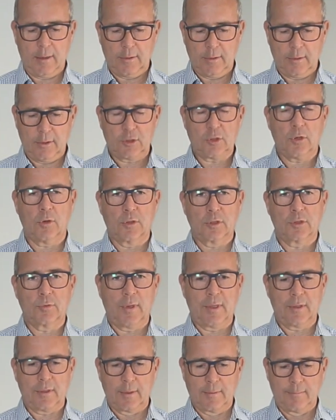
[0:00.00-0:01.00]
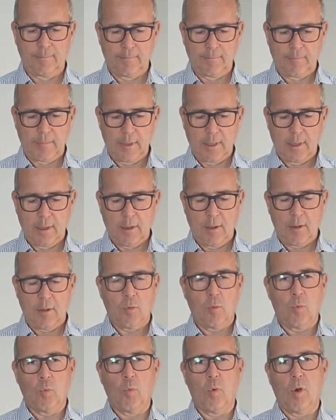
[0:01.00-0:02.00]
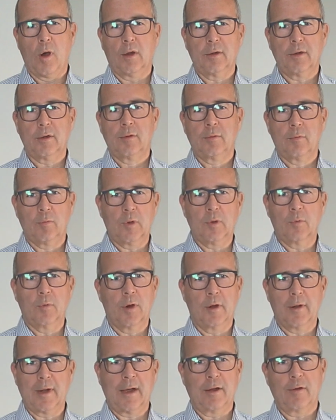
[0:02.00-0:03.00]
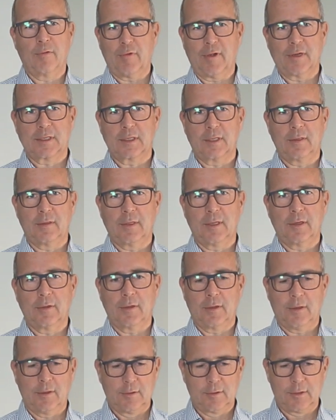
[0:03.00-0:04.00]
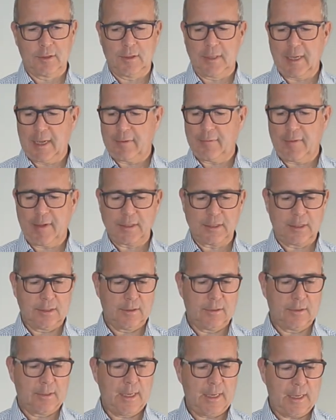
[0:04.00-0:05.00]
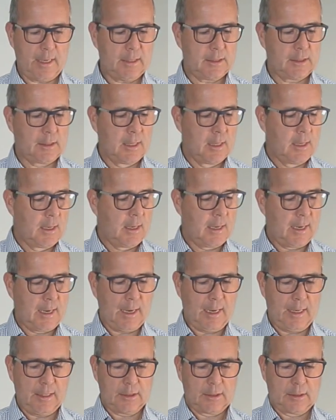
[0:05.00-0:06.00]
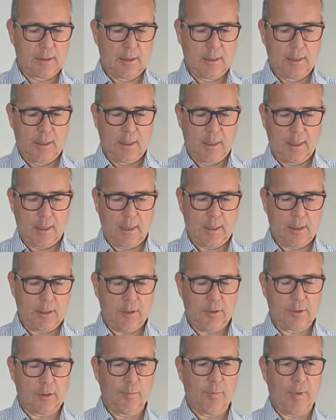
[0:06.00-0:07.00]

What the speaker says: the torch with. One will wear out faster than the other. So the advantage of these is you can